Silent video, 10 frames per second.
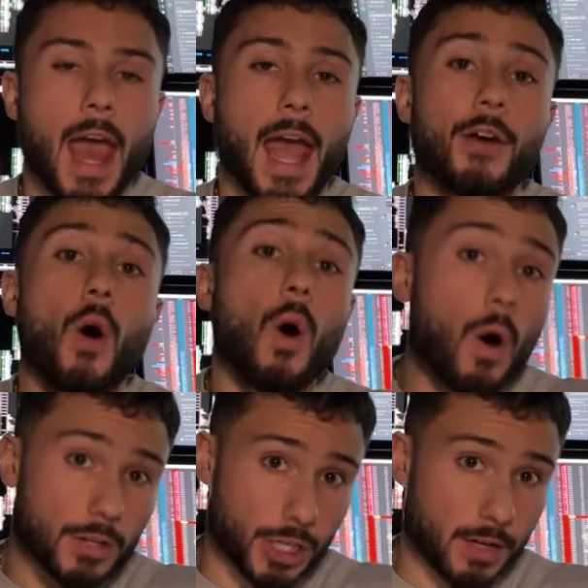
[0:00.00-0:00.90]
An
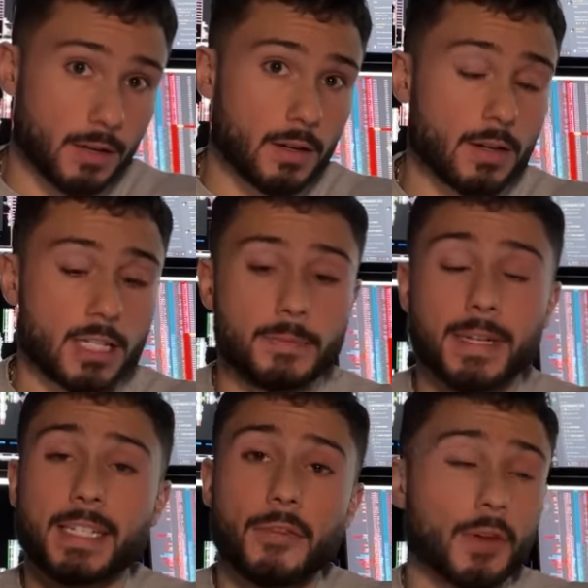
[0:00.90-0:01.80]
auction,
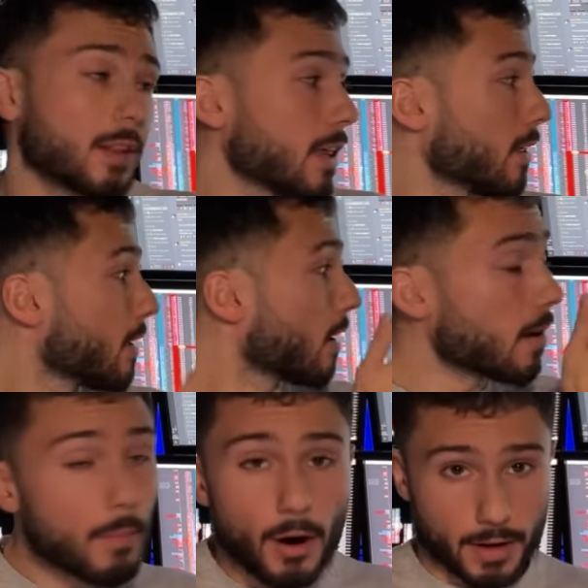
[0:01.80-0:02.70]
specifically
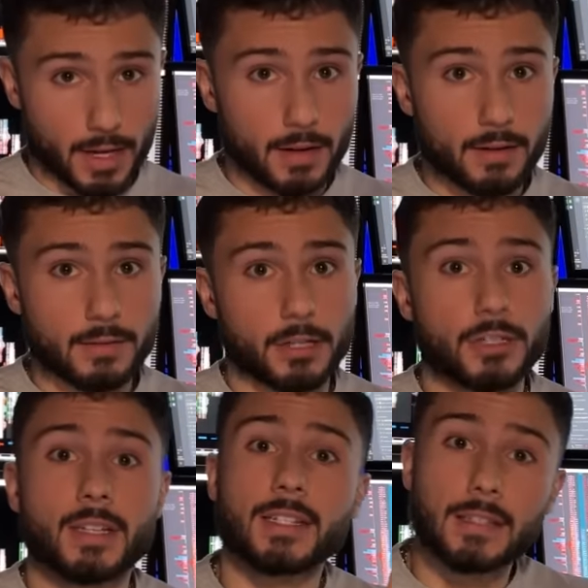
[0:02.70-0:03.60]
a market such
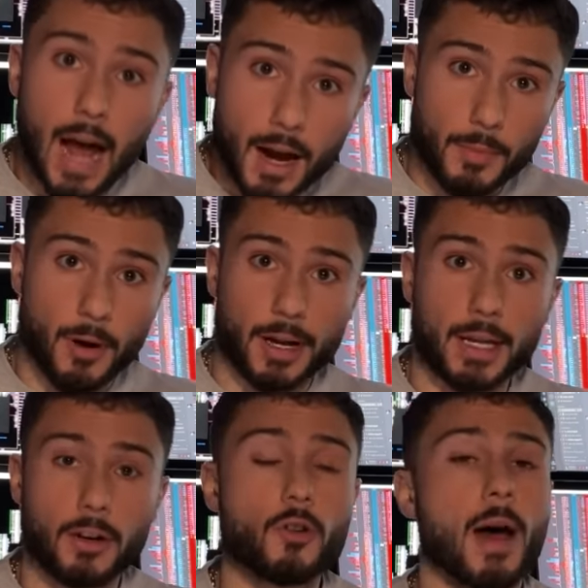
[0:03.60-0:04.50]
as the stock
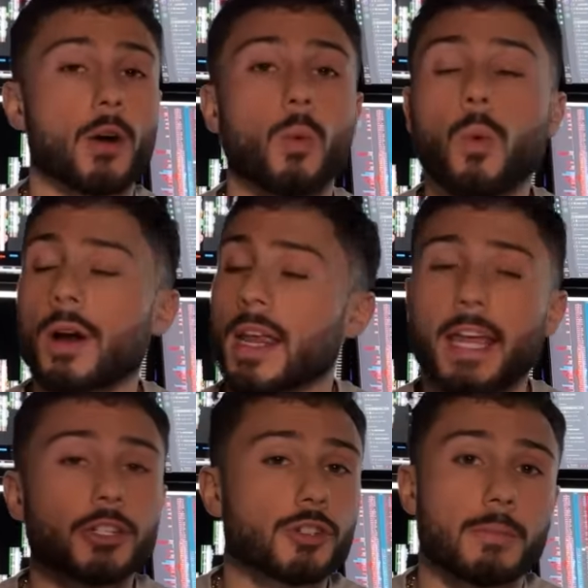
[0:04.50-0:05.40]
market, no matter what
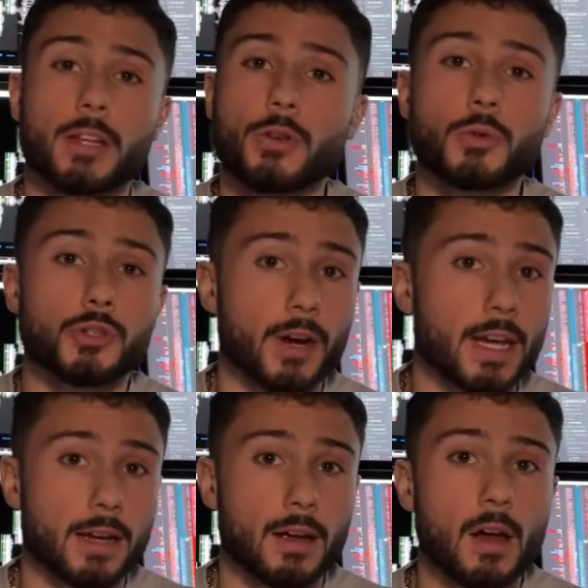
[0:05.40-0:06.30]
instrument you
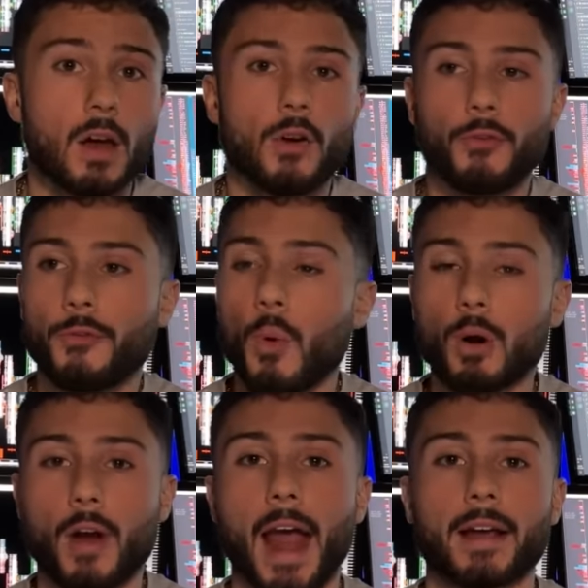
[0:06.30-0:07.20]
trade,
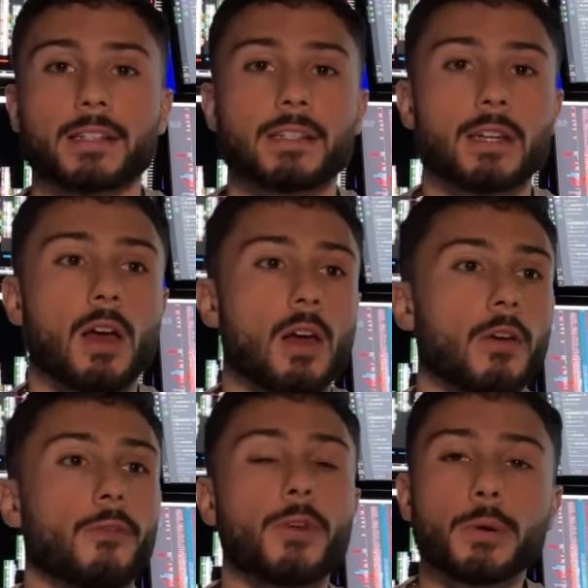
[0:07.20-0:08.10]
forex,
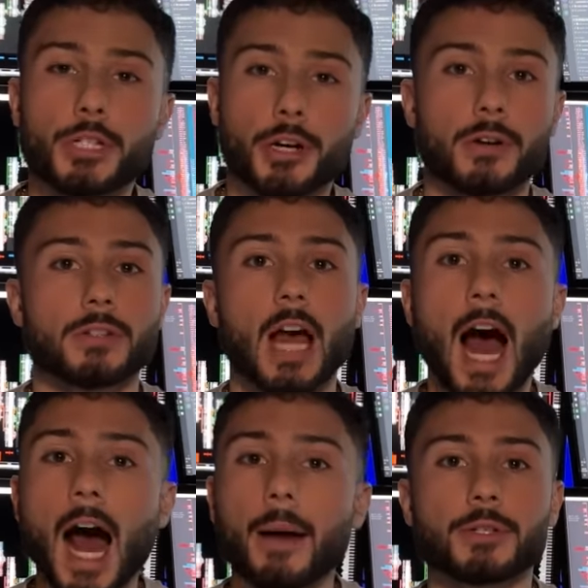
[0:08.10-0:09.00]
futures,
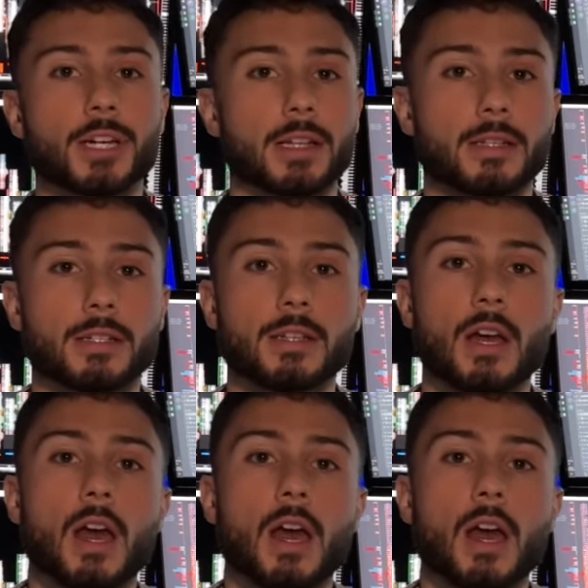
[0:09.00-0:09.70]
options,